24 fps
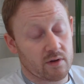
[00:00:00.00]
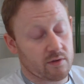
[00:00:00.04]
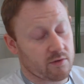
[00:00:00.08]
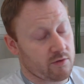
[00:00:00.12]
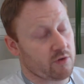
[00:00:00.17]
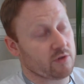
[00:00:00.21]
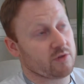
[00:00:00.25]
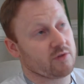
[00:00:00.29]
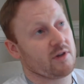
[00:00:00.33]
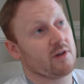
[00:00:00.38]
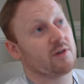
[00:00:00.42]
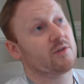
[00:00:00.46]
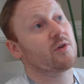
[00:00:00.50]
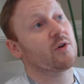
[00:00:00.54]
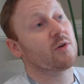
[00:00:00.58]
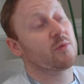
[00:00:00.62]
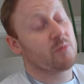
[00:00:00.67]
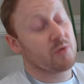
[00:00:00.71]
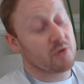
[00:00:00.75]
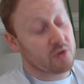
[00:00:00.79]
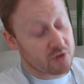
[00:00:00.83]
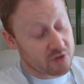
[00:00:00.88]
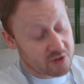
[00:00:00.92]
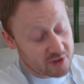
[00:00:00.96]
He grows himself, sorry,
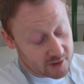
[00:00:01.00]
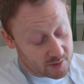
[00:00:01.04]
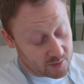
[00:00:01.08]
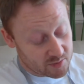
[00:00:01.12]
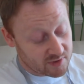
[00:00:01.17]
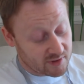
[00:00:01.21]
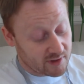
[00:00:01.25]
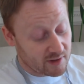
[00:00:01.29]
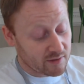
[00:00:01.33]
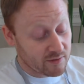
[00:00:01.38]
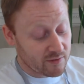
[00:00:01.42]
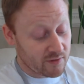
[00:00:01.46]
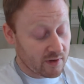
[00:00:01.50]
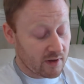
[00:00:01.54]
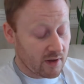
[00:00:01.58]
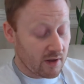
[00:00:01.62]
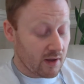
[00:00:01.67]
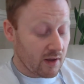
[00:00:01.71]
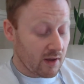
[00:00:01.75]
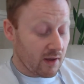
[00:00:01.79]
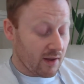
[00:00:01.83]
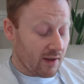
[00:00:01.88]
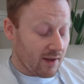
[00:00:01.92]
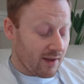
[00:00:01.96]
produces himself. you
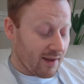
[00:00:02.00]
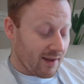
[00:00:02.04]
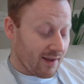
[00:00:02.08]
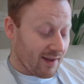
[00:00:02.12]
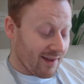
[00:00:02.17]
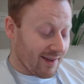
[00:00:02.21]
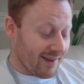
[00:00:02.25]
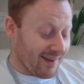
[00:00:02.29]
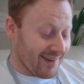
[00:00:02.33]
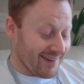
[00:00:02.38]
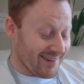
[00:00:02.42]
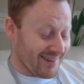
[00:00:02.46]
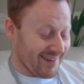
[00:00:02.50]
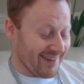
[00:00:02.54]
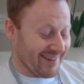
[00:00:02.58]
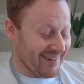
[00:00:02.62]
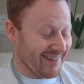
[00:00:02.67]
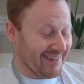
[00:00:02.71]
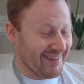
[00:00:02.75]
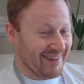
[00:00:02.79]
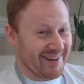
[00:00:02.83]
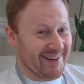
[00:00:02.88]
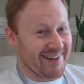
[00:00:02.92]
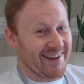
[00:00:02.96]

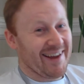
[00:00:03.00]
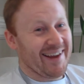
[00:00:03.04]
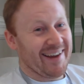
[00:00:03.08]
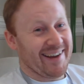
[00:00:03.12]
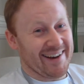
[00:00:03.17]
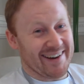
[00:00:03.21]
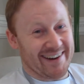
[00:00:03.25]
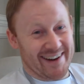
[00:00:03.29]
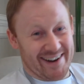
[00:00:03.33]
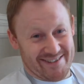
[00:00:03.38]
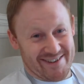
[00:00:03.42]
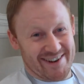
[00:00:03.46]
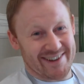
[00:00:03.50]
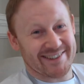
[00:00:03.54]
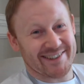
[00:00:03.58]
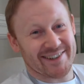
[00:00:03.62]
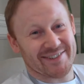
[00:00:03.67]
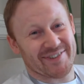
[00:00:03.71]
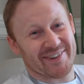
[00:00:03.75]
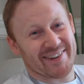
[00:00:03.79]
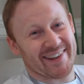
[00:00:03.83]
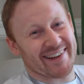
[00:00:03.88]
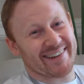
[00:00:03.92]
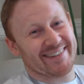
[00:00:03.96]
will get arrested
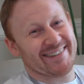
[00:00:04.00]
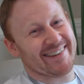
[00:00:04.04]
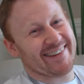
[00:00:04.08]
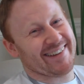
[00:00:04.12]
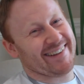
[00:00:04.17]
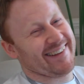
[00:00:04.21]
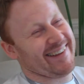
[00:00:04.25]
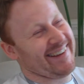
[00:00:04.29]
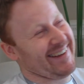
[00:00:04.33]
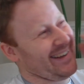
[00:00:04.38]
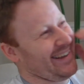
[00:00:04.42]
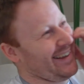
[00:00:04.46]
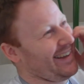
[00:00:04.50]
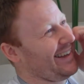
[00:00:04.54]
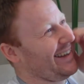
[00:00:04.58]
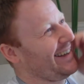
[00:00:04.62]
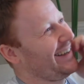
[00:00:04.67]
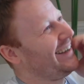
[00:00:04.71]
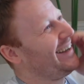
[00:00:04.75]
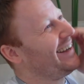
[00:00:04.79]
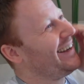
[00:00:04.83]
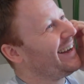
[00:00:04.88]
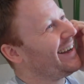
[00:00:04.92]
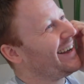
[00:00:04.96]
for
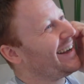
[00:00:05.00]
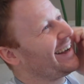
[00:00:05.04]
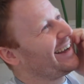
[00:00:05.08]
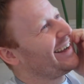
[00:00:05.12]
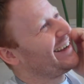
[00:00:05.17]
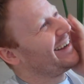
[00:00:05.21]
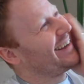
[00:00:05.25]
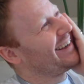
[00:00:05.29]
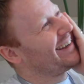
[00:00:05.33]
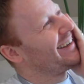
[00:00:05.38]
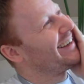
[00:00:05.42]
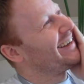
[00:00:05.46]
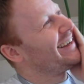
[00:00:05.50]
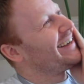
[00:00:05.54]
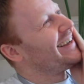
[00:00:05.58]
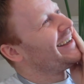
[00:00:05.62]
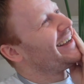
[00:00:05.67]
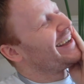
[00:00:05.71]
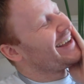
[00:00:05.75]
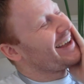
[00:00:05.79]
that.